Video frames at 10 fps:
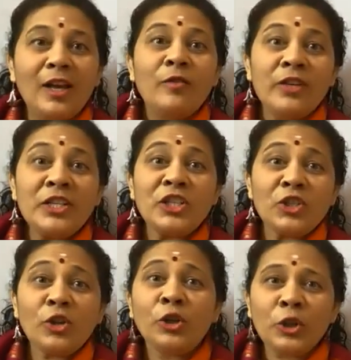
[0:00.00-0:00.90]
which is
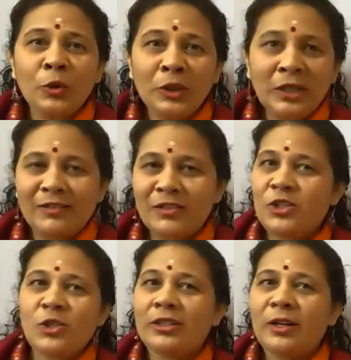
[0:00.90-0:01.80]
your duty, which
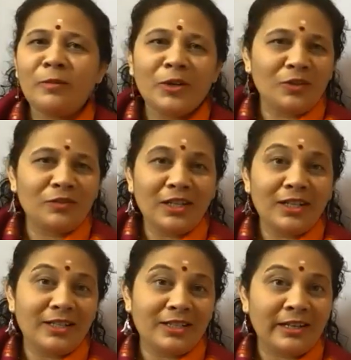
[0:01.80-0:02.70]
is your dharma. You have done
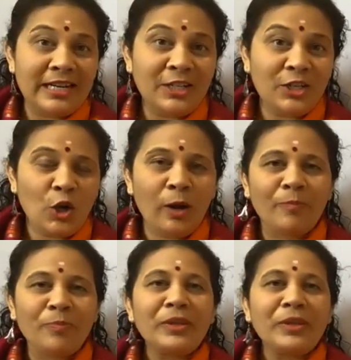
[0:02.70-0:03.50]
a great job.